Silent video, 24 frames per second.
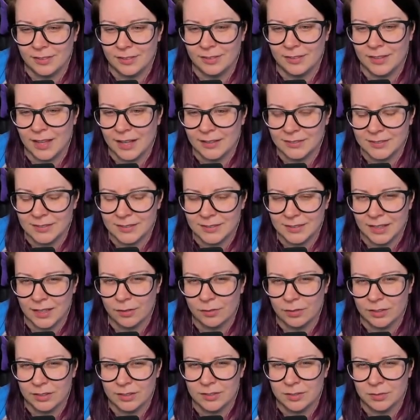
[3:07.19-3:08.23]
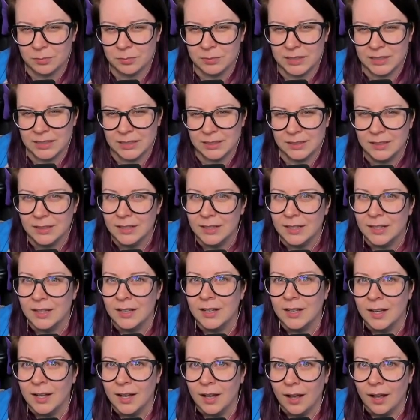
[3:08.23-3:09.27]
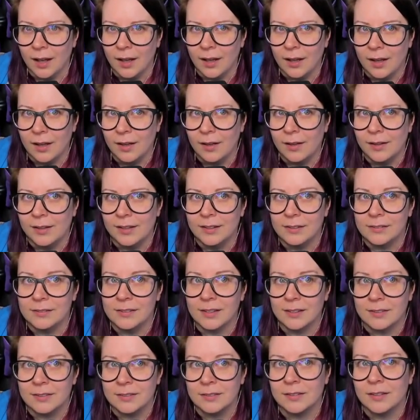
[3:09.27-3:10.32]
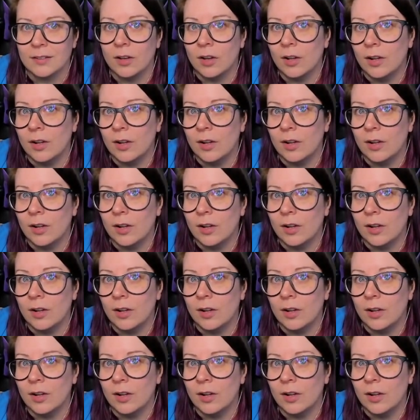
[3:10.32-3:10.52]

that scary to me, uh, doesn't